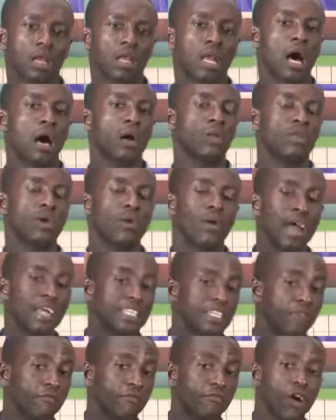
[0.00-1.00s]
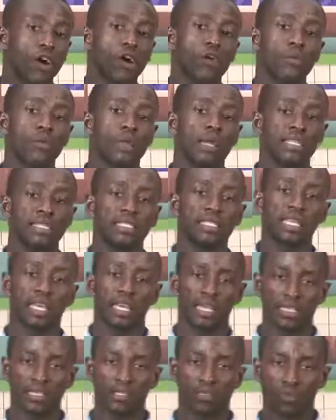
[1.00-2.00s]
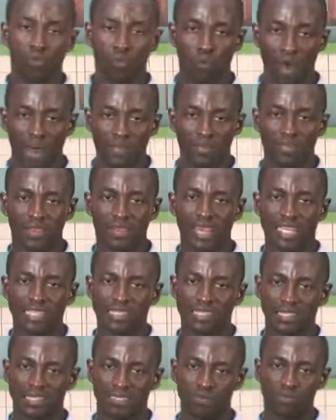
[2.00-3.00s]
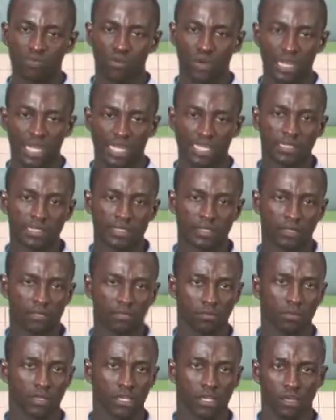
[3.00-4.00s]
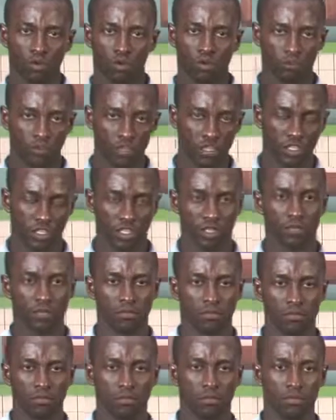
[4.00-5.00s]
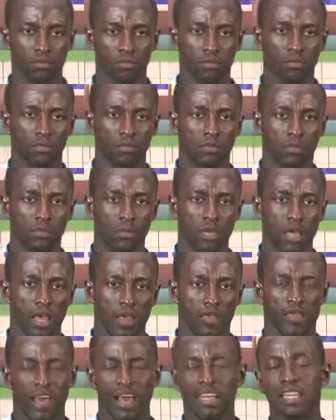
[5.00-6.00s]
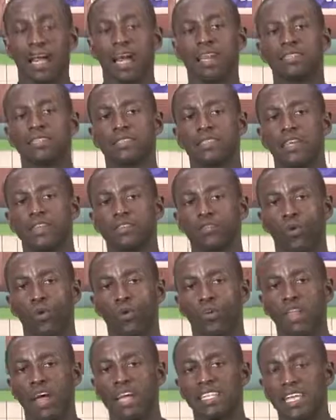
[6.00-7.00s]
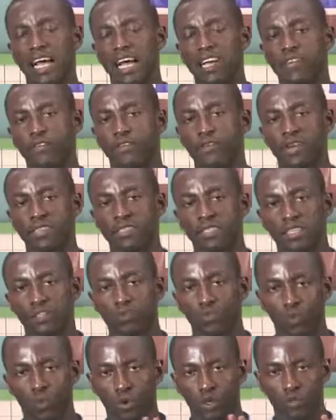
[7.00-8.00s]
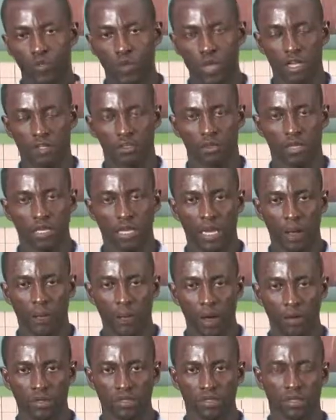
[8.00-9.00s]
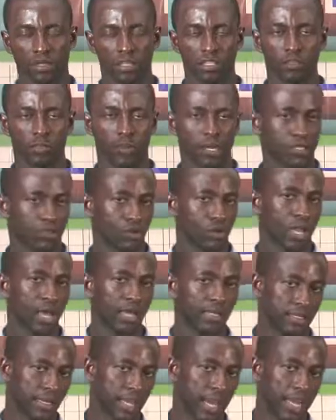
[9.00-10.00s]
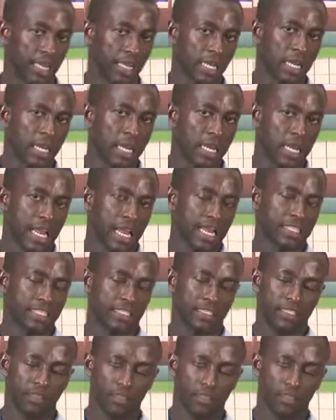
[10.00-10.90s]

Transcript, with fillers: Now, the right environment is one that stimulates innovation. And that answers or that addresses what we are talking about on this particular slide, that is